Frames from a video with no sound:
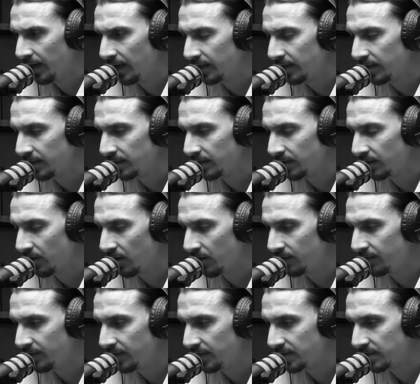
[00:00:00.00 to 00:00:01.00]
I think the
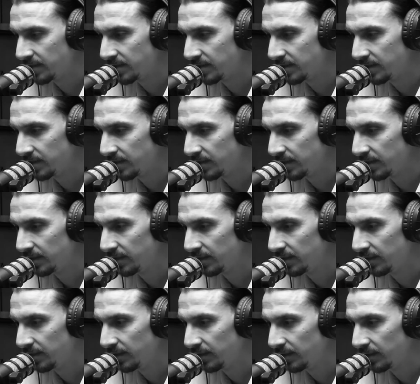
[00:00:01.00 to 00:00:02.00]
confidence
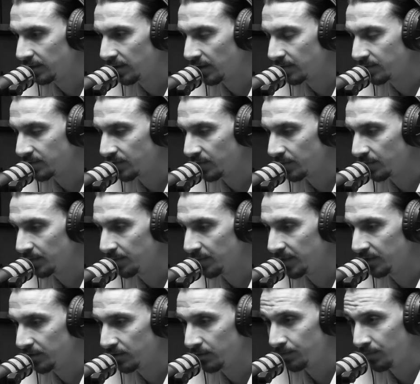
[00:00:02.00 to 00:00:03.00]
comes from the
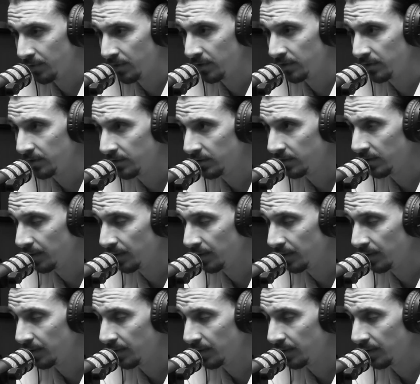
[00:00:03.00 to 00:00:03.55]
mental part.